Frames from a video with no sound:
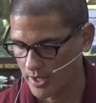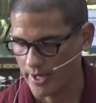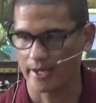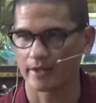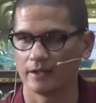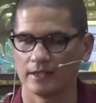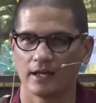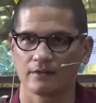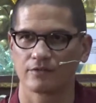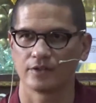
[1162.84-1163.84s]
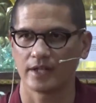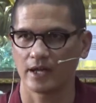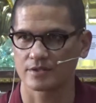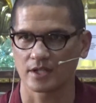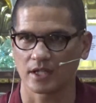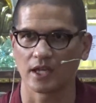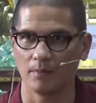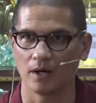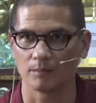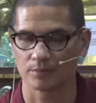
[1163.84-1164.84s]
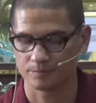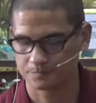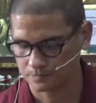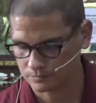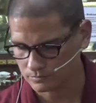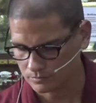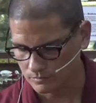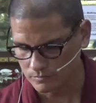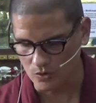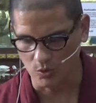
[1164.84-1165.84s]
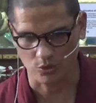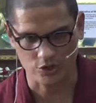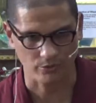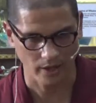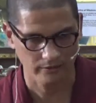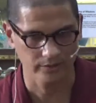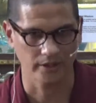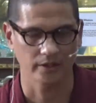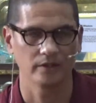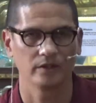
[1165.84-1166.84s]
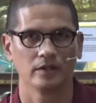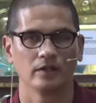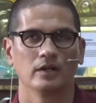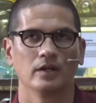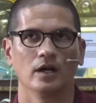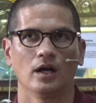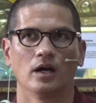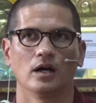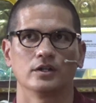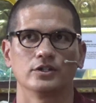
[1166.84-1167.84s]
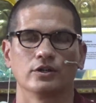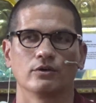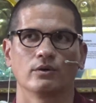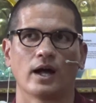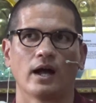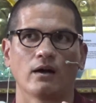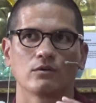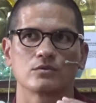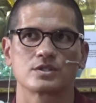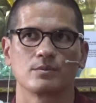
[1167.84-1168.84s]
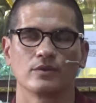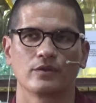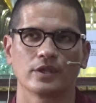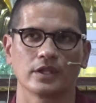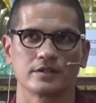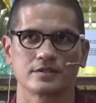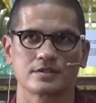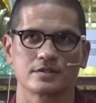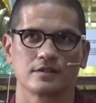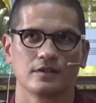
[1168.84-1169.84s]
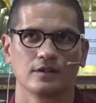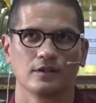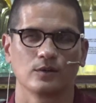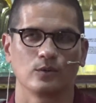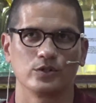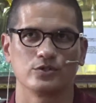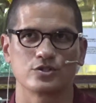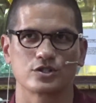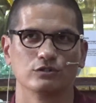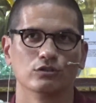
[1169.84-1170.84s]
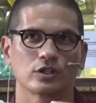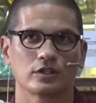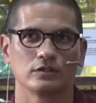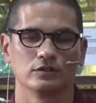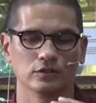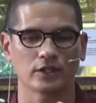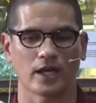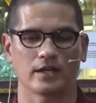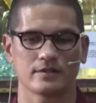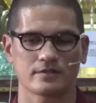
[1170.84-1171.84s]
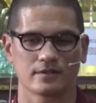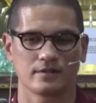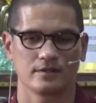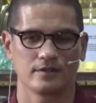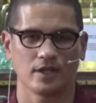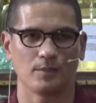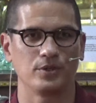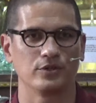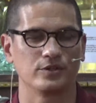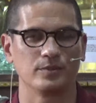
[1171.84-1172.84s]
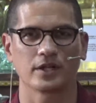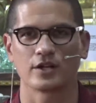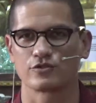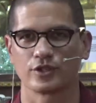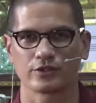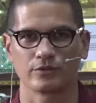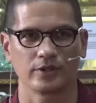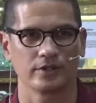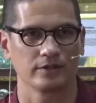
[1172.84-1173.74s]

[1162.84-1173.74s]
And a lot of the doubts that came up were surrounding how some of the things, when you just look at it, appear to be contradictory.